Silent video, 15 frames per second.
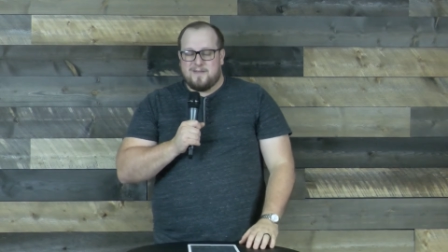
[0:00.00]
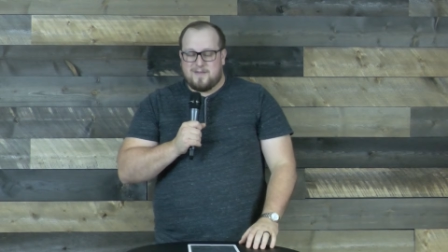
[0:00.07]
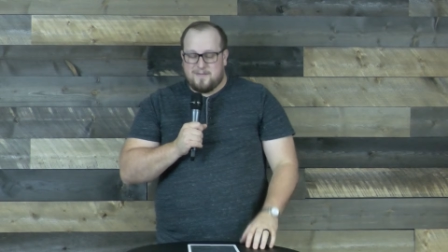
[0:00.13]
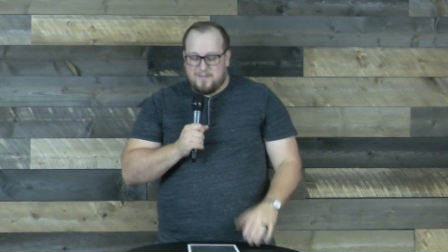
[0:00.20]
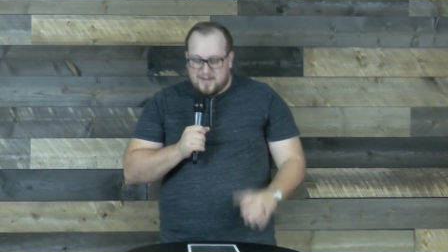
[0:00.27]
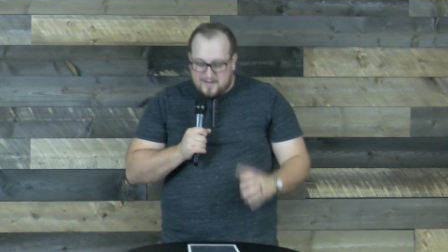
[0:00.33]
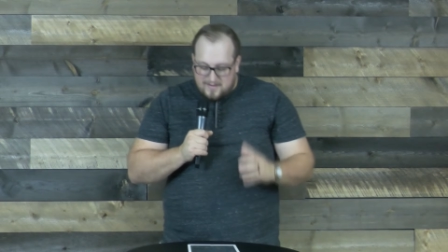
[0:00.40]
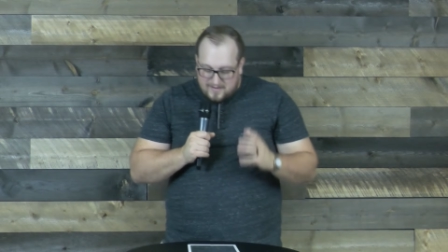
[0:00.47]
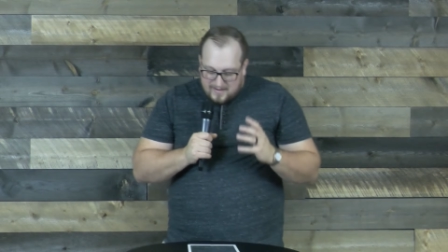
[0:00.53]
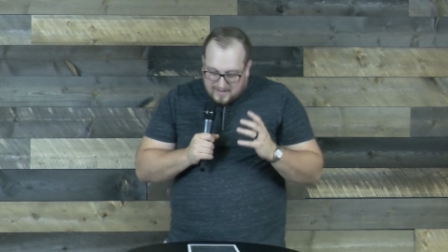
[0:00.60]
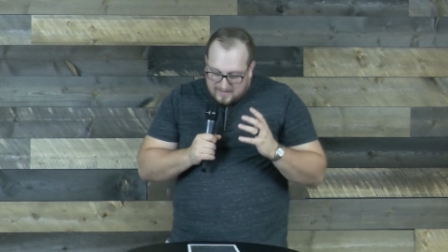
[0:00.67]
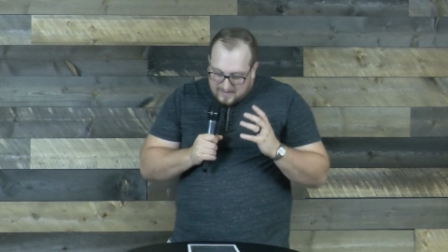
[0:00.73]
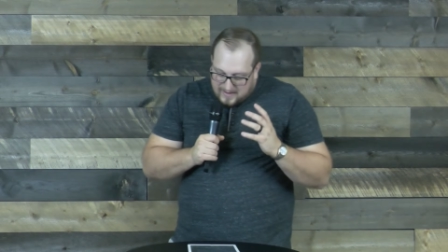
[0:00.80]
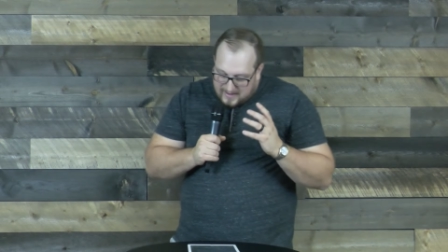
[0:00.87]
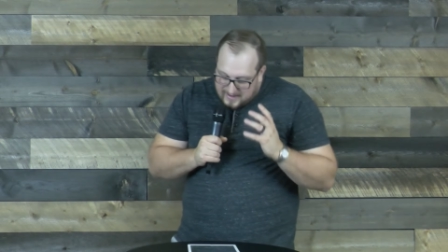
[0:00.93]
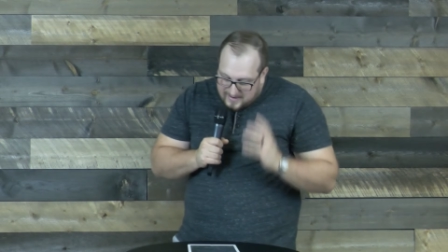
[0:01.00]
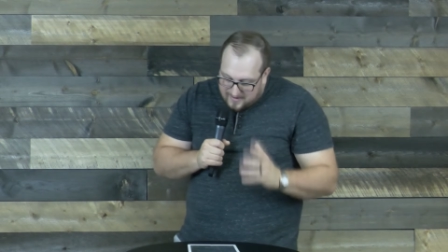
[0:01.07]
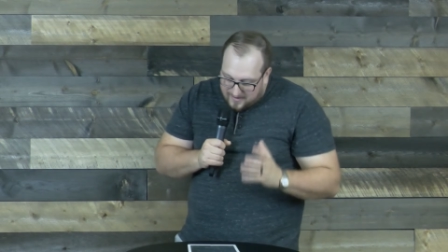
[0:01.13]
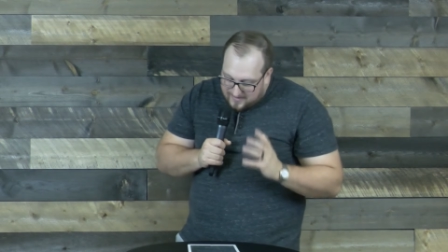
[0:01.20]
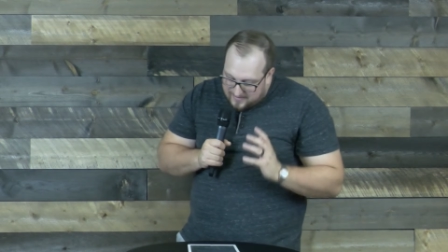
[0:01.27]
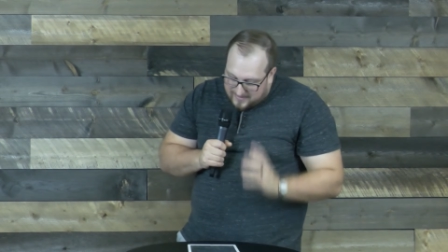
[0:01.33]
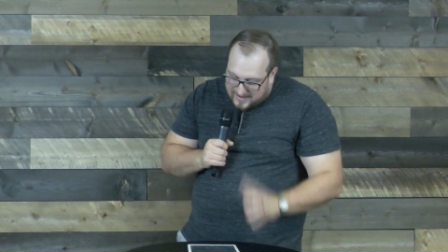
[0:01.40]
to be in
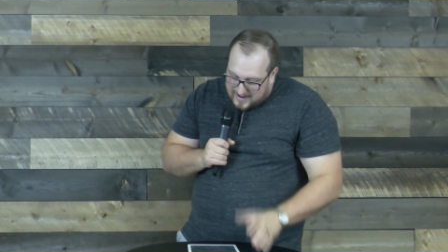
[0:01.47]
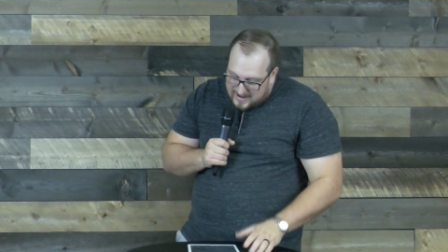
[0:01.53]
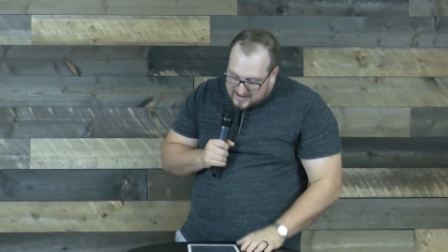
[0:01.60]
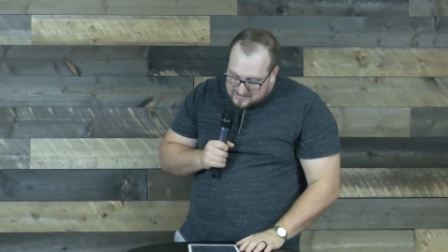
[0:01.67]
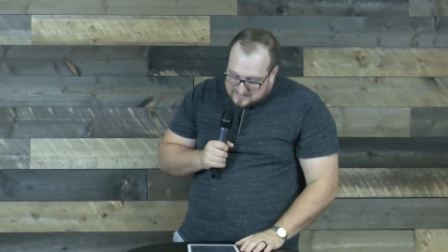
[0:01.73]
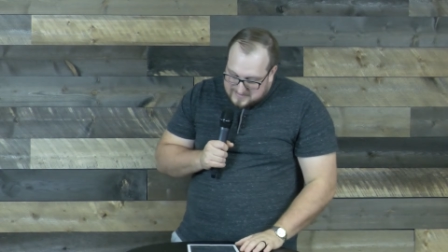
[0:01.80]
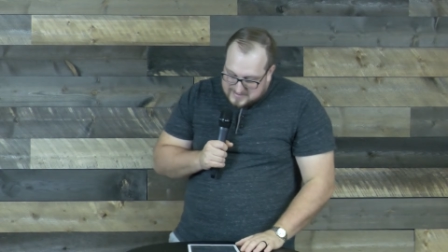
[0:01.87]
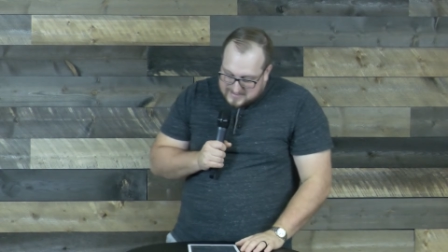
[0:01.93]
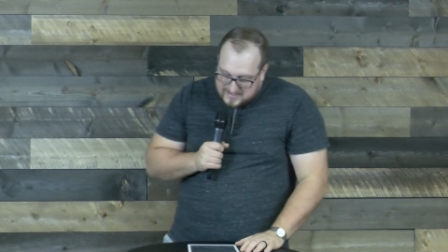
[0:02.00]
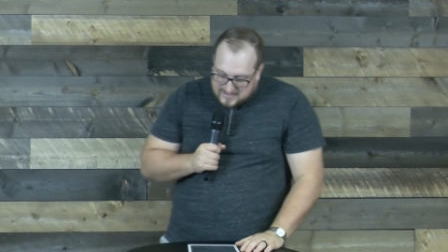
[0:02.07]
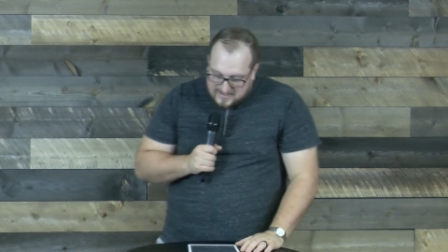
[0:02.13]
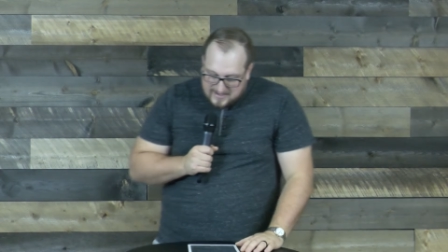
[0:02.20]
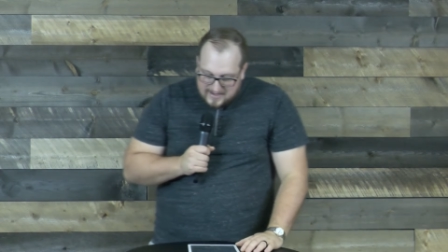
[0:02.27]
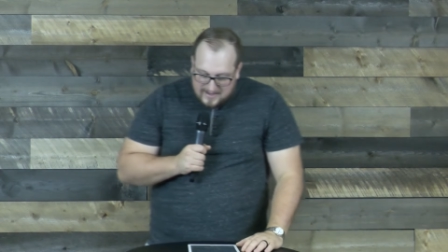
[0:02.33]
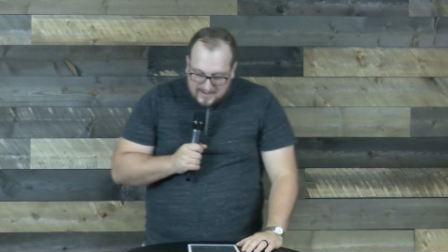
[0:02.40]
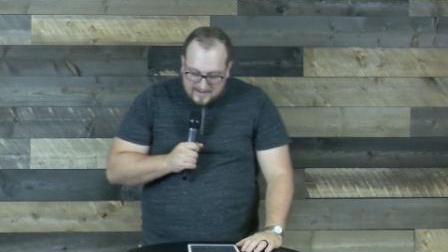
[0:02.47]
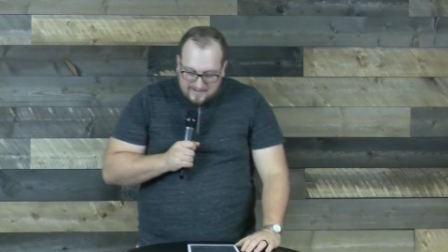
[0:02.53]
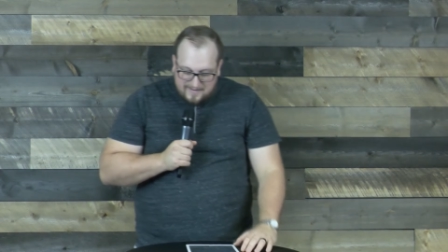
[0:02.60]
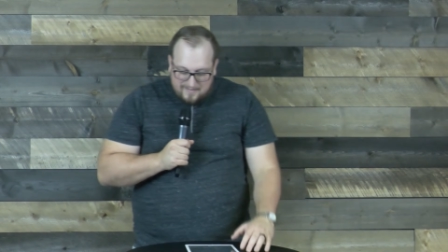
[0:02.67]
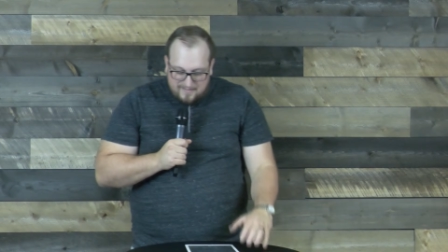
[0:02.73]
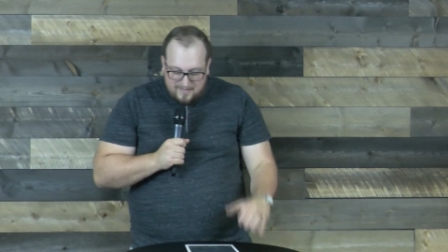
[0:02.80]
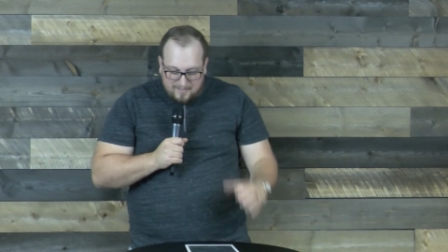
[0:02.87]
our lives
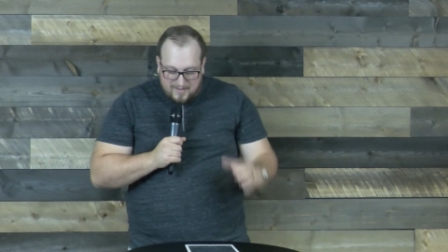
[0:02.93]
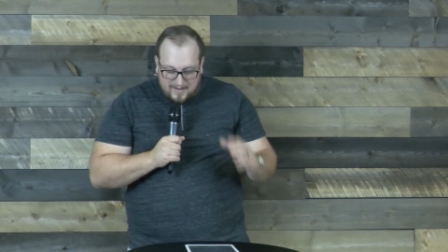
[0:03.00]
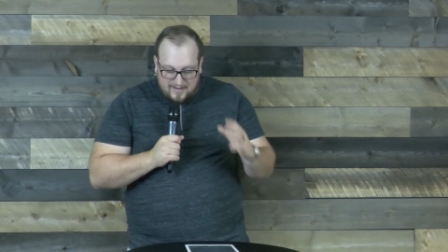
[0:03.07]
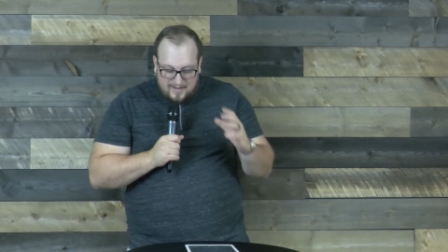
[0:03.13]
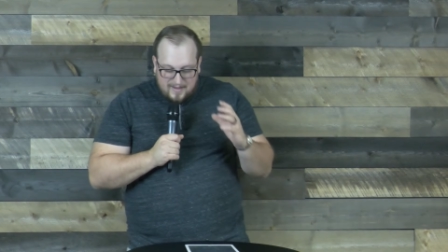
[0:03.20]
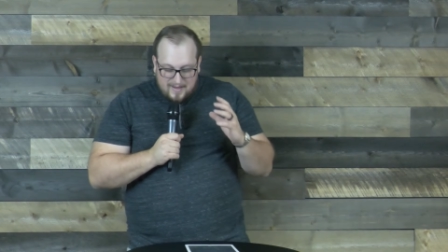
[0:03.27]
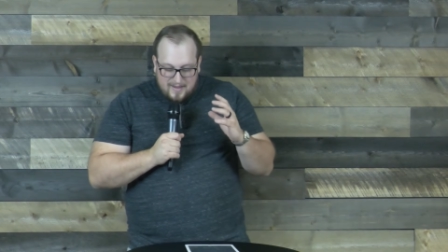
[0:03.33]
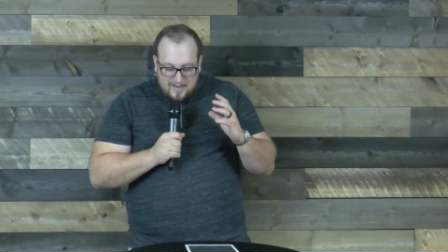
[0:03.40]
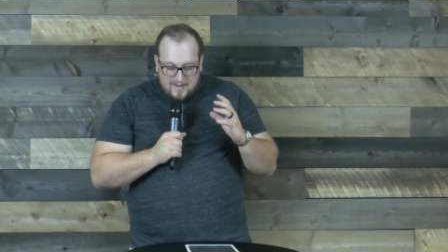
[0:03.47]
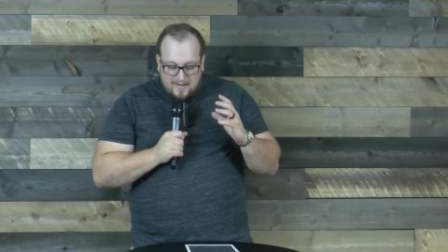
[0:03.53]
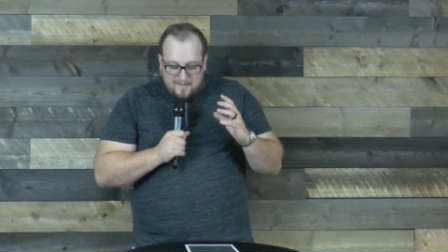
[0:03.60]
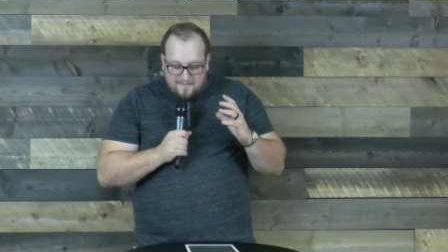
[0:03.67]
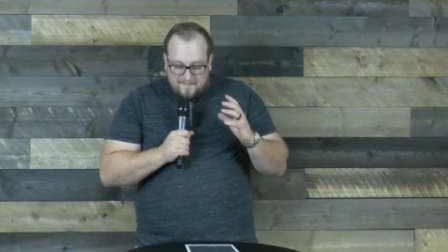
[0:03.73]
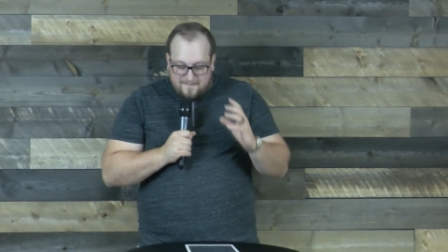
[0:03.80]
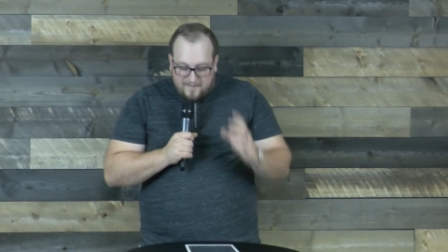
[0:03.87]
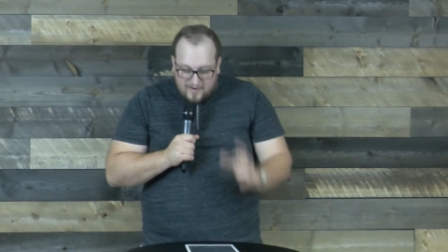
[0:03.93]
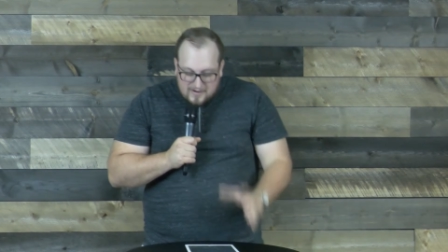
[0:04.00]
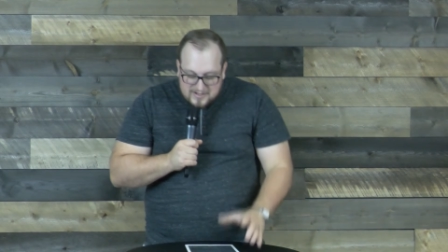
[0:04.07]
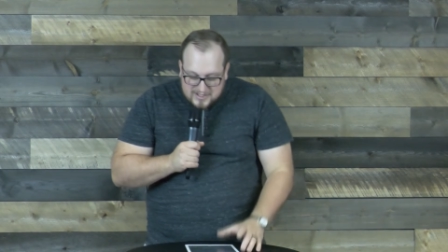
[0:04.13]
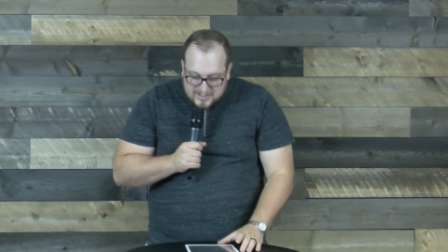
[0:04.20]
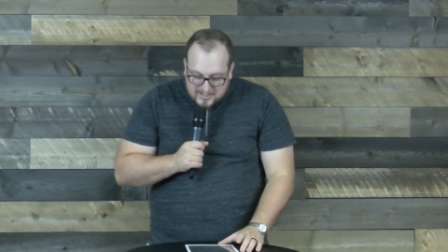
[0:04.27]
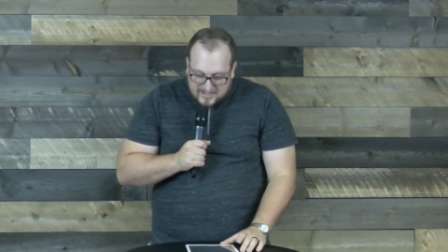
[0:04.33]
and to be
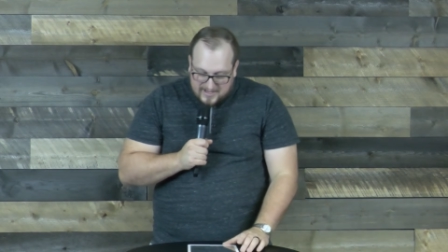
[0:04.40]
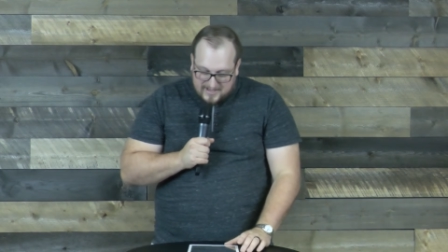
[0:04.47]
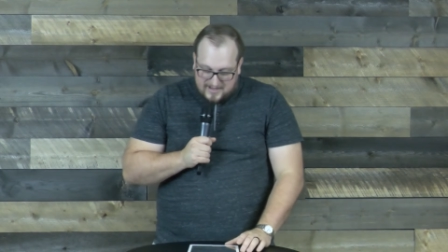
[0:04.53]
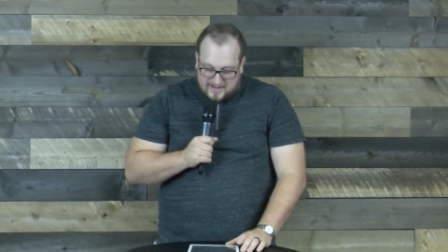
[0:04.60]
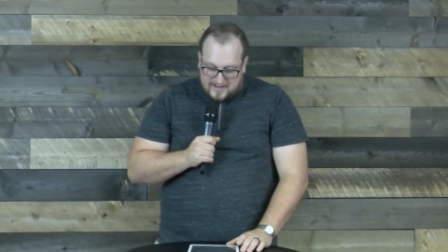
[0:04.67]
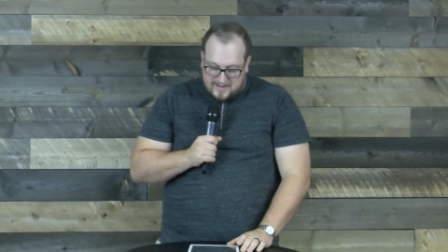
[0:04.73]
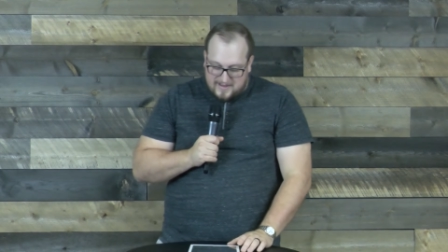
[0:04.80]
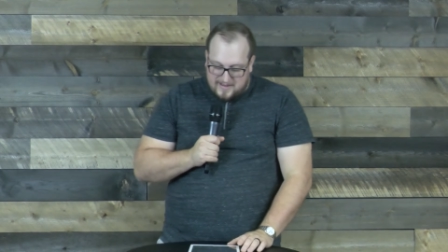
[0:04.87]
functioning.